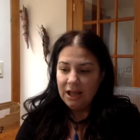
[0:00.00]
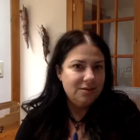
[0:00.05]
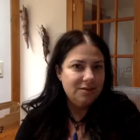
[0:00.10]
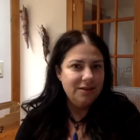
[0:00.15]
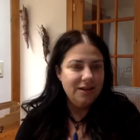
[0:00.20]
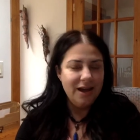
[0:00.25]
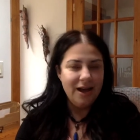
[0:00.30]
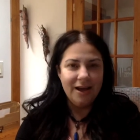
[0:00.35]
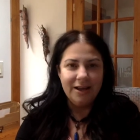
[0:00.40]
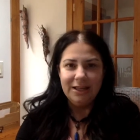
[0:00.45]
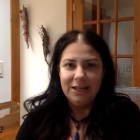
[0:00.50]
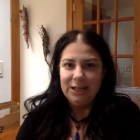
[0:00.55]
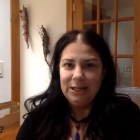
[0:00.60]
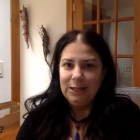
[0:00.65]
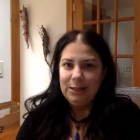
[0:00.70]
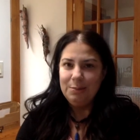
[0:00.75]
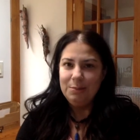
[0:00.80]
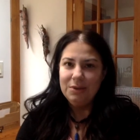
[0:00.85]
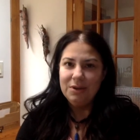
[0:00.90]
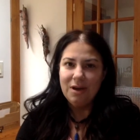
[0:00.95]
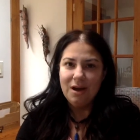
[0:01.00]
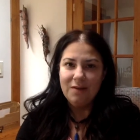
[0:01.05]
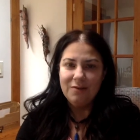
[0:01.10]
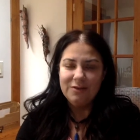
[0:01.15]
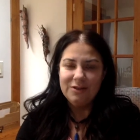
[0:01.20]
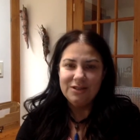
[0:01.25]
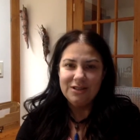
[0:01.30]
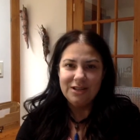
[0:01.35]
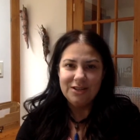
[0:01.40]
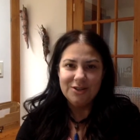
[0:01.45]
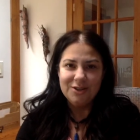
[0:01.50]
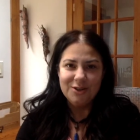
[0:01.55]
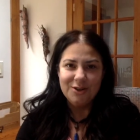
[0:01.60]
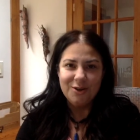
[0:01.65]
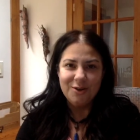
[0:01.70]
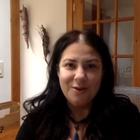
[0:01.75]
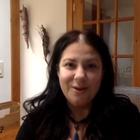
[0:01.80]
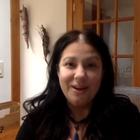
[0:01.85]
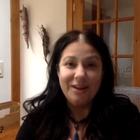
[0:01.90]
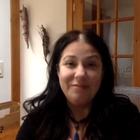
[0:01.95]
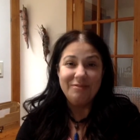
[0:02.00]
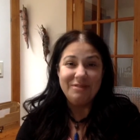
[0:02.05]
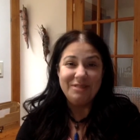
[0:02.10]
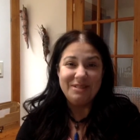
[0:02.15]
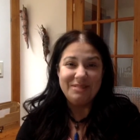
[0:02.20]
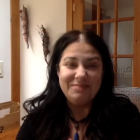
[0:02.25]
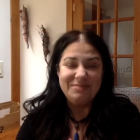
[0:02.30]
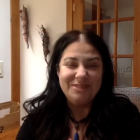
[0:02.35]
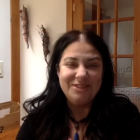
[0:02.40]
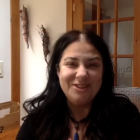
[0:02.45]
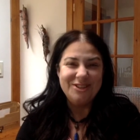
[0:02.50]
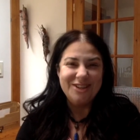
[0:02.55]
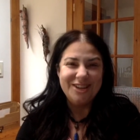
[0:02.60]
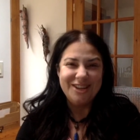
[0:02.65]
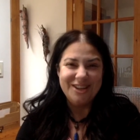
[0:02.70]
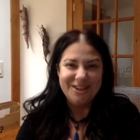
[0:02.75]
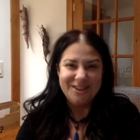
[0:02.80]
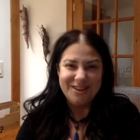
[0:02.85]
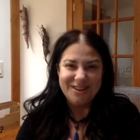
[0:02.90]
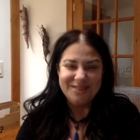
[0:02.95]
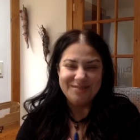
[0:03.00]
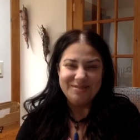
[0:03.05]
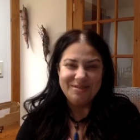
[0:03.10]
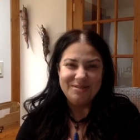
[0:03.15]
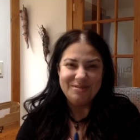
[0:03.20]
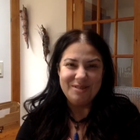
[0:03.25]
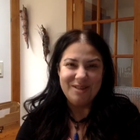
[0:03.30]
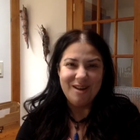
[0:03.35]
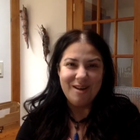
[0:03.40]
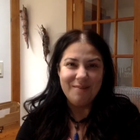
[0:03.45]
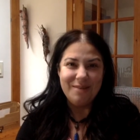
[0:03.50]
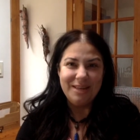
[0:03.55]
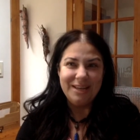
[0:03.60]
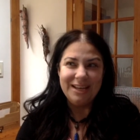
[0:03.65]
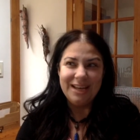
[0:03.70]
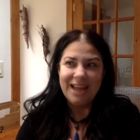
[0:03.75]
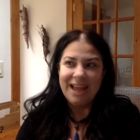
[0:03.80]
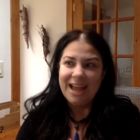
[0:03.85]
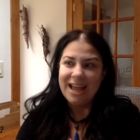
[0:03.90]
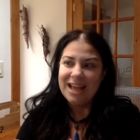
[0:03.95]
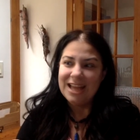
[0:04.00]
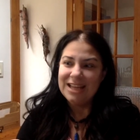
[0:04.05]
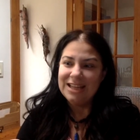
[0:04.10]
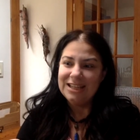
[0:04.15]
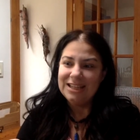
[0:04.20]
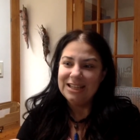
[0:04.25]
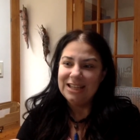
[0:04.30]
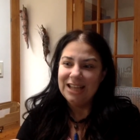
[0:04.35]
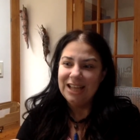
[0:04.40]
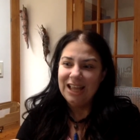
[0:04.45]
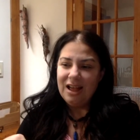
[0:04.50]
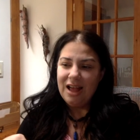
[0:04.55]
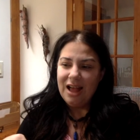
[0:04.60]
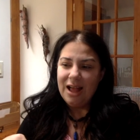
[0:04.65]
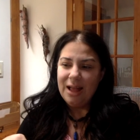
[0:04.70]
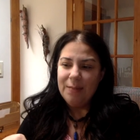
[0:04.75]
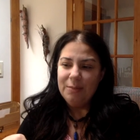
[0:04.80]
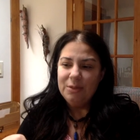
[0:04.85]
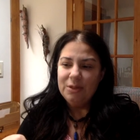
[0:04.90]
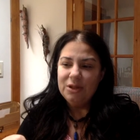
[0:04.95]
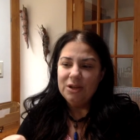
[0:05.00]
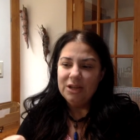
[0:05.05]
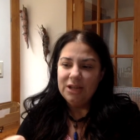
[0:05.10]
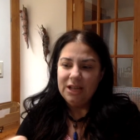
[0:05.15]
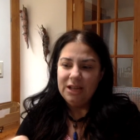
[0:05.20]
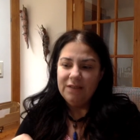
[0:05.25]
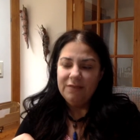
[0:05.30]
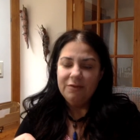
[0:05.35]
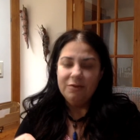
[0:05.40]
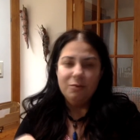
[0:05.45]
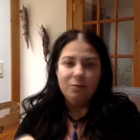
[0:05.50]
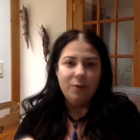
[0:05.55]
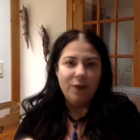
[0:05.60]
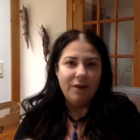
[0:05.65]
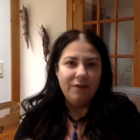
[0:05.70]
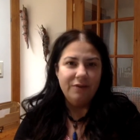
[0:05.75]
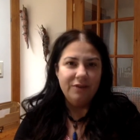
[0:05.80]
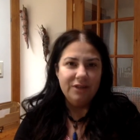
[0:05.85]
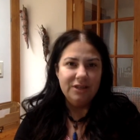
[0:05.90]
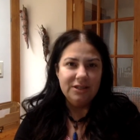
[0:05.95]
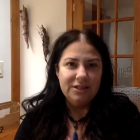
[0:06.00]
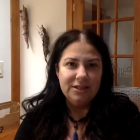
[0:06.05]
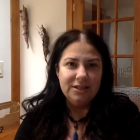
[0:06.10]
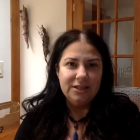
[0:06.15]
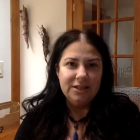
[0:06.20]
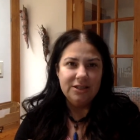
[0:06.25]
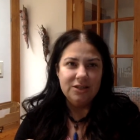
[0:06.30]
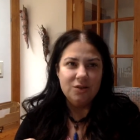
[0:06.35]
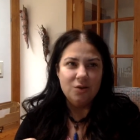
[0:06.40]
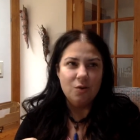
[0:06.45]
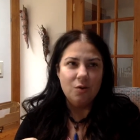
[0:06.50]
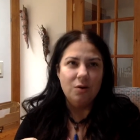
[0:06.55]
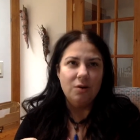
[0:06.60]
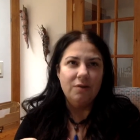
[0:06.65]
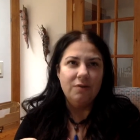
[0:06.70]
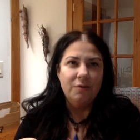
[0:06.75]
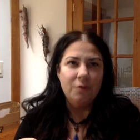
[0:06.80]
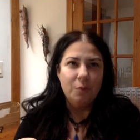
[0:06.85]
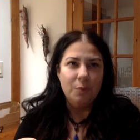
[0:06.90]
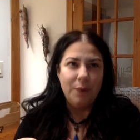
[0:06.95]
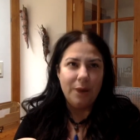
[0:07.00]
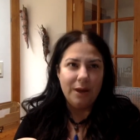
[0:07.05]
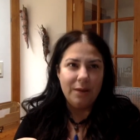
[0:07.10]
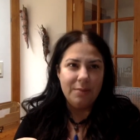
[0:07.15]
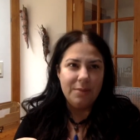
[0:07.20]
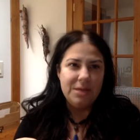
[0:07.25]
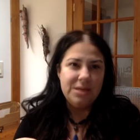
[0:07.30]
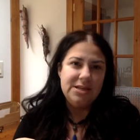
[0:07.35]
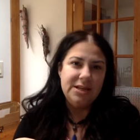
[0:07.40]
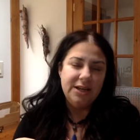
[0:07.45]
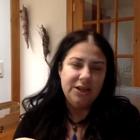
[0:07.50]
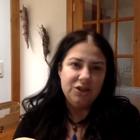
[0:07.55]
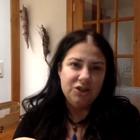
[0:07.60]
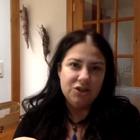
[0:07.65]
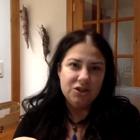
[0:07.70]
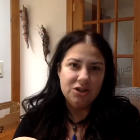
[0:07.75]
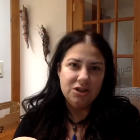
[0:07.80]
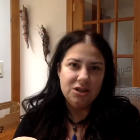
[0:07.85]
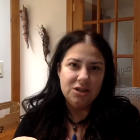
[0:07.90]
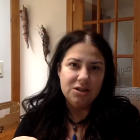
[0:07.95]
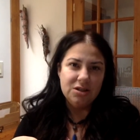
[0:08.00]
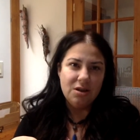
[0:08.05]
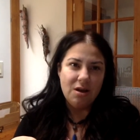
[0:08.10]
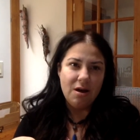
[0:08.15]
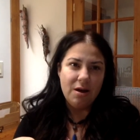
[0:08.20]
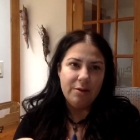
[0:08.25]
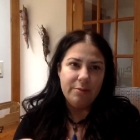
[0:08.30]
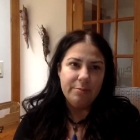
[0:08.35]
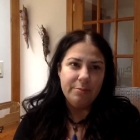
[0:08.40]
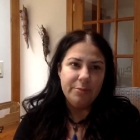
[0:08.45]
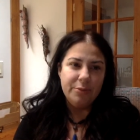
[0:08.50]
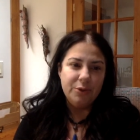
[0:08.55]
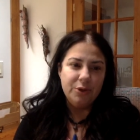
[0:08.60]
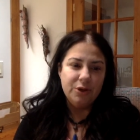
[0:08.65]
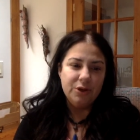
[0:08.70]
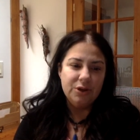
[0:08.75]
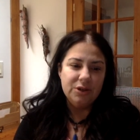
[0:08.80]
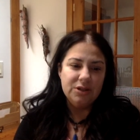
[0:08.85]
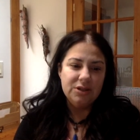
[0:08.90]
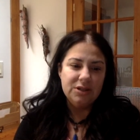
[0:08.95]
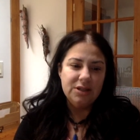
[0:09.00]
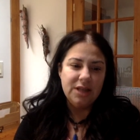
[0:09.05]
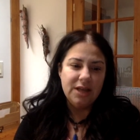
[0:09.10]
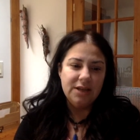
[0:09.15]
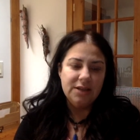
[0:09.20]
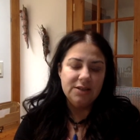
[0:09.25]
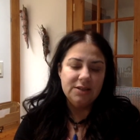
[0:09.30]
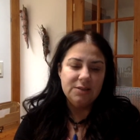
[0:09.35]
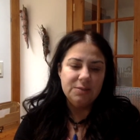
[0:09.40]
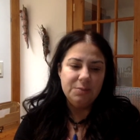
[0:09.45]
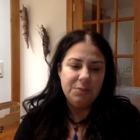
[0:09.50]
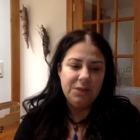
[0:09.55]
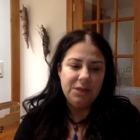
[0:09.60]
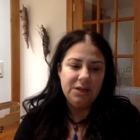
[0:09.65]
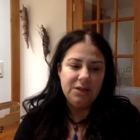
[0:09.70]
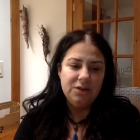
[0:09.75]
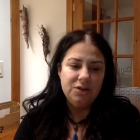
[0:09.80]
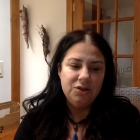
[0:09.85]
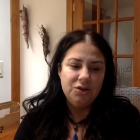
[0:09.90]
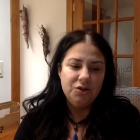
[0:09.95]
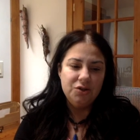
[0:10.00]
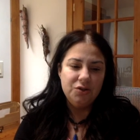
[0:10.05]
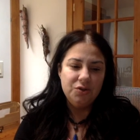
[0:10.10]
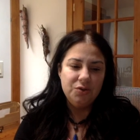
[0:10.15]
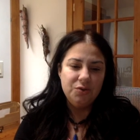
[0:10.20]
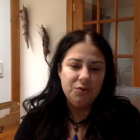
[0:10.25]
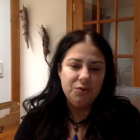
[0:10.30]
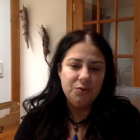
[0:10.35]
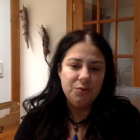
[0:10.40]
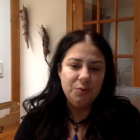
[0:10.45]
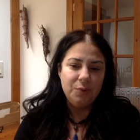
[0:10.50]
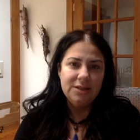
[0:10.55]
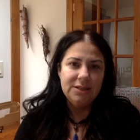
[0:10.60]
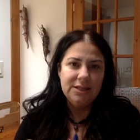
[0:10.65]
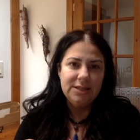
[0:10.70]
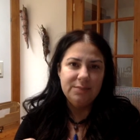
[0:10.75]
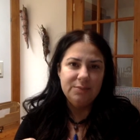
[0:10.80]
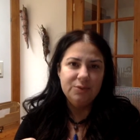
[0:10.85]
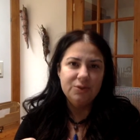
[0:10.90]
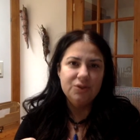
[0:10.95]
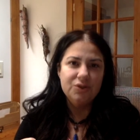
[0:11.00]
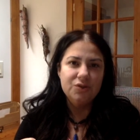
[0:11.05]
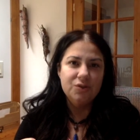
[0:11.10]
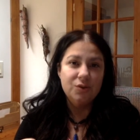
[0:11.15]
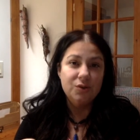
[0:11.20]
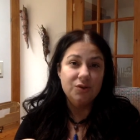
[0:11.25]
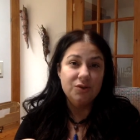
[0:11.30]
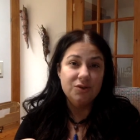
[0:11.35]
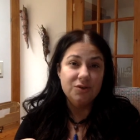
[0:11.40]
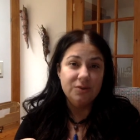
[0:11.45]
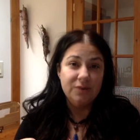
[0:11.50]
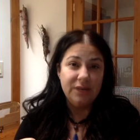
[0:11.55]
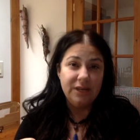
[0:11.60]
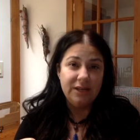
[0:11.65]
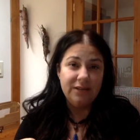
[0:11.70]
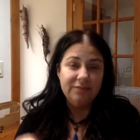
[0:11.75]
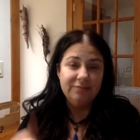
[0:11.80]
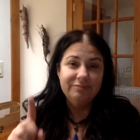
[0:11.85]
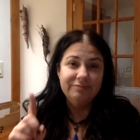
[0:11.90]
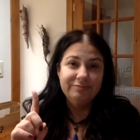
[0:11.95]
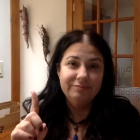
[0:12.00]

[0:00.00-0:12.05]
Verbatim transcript: Yeah, keep the conversation going. I really appreciate you guys when you comment. And I'm looking for references or for recommendations on books that speak to deeper sorcery.